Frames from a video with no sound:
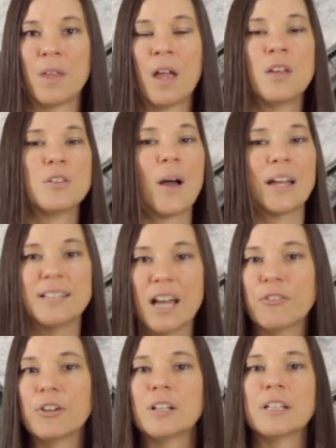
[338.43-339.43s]
So I
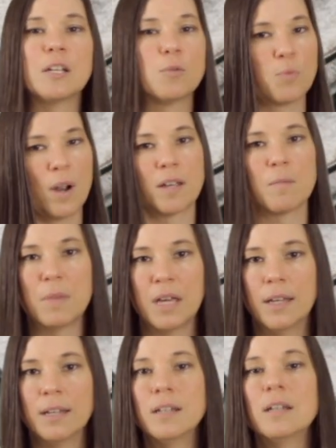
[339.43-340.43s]
definitely
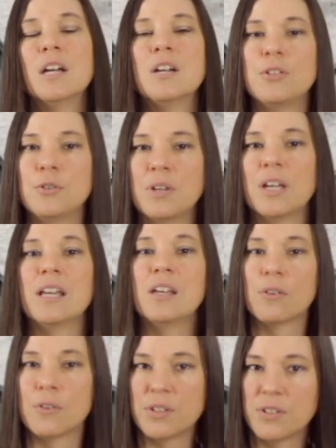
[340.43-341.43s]
recommend to get
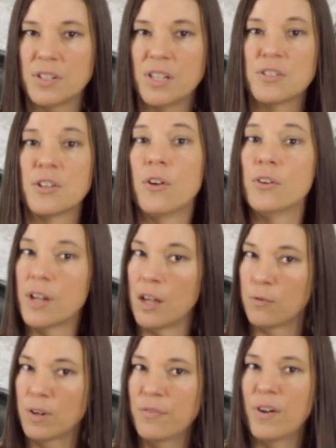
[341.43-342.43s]
either the sea salt,
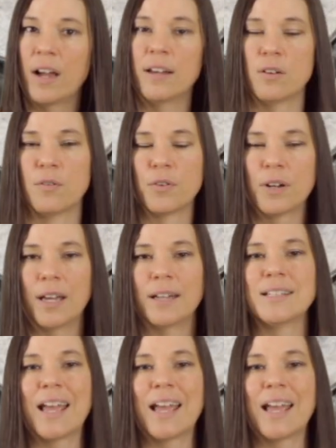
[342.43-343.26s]
unrefined, don't forget,